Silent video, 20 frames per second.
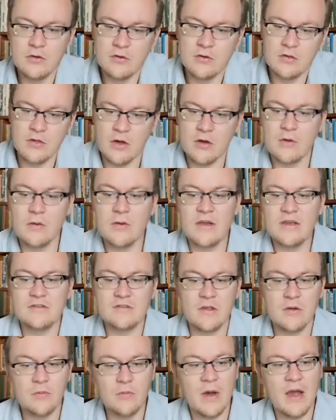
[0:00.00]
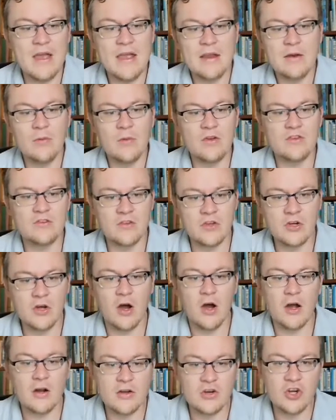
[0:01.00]
though, is the way in which
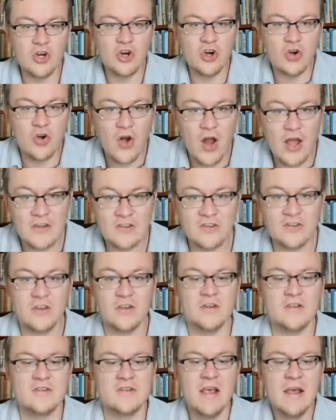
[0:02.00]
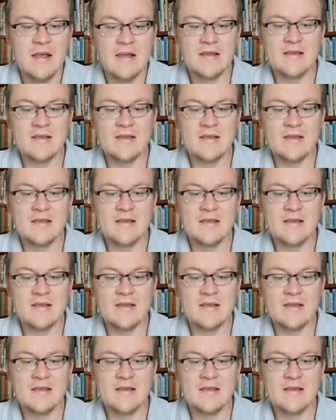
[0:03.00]
God crushes